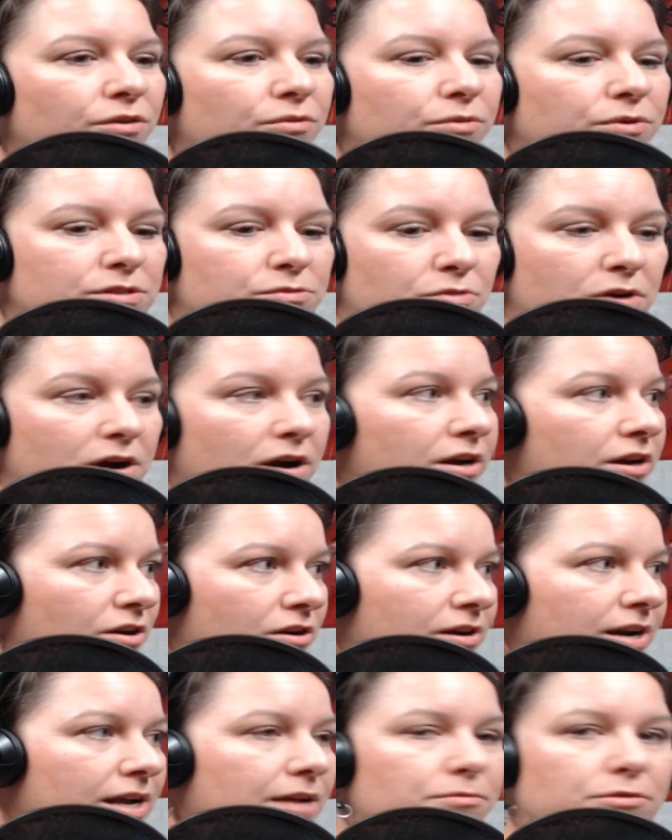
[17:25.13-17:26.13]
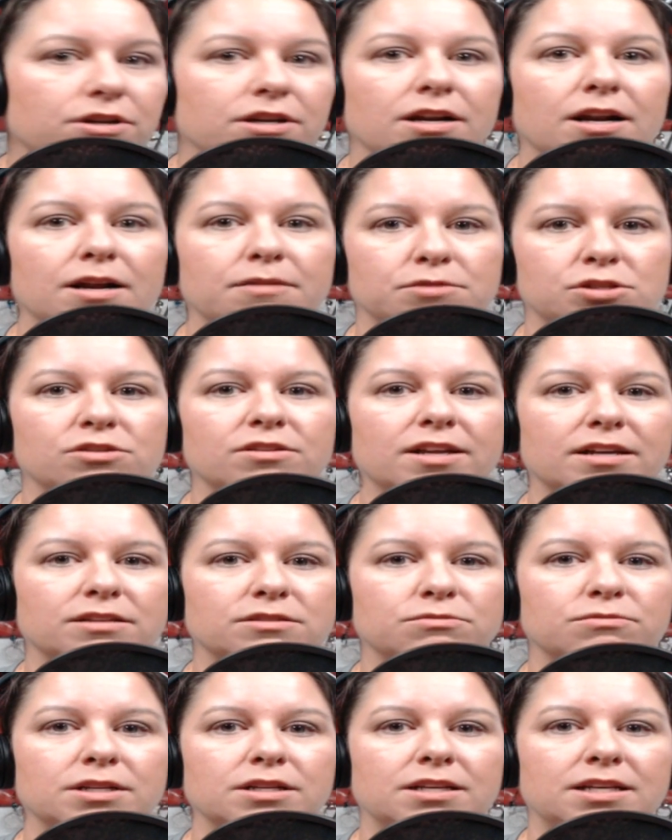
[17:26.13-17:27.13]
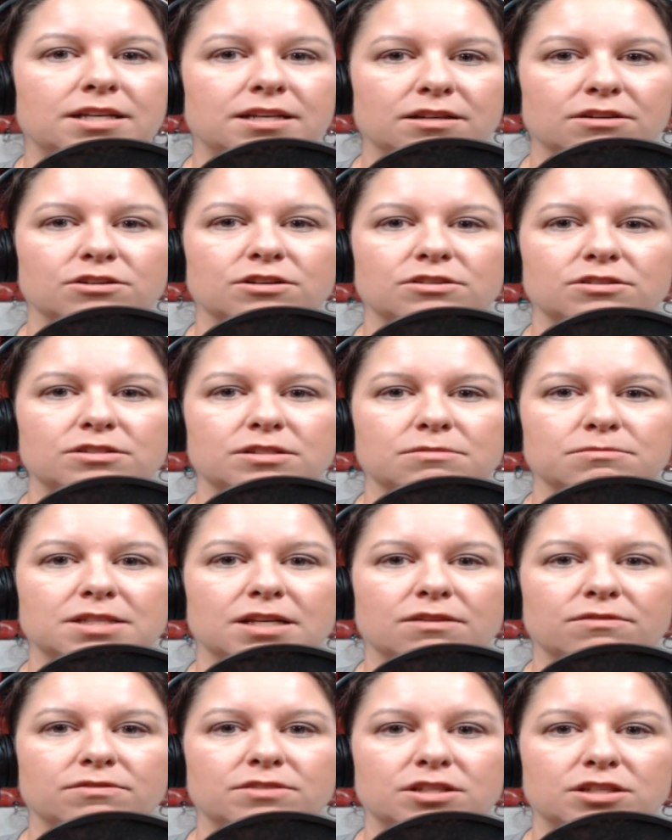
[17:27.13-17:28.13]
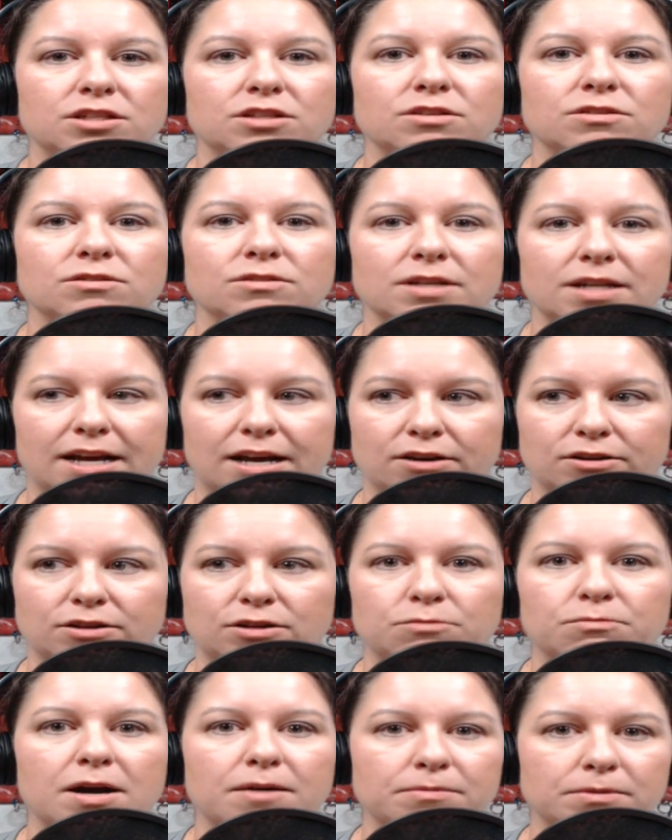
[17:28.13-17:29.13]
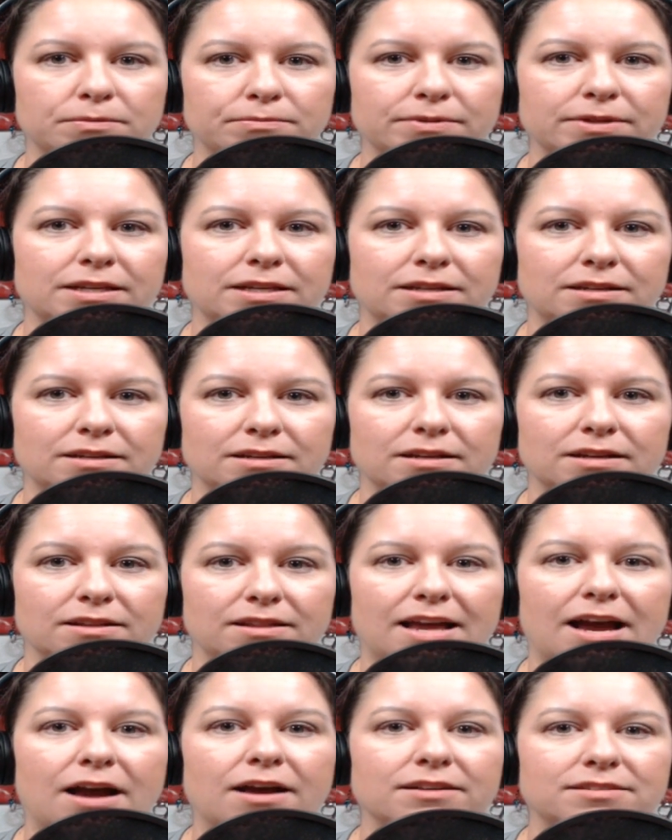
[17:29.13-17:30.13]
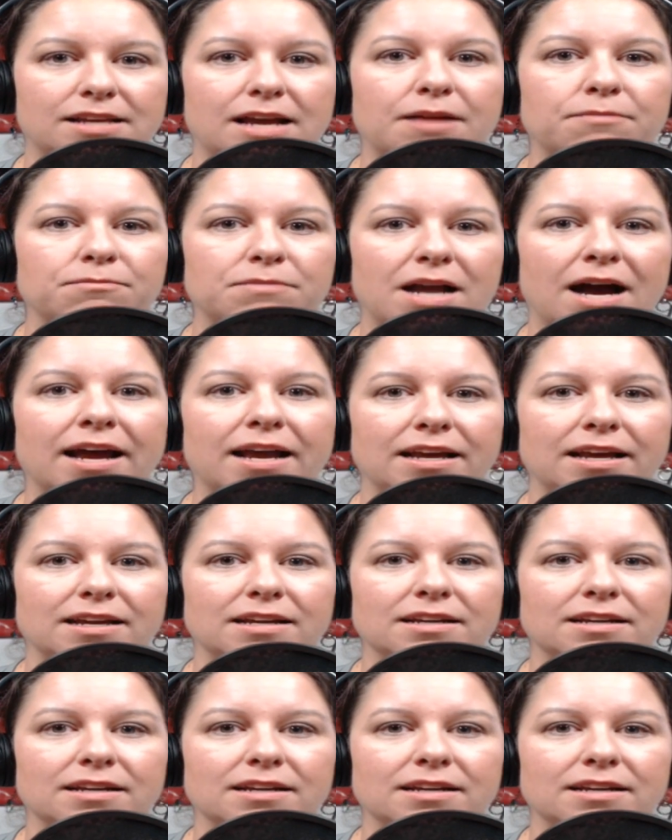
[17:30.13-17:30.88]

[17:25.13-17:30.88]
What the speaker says: was walking our neighborhood, and I'm sure that's when he introduced himself to you and how you probably that same night.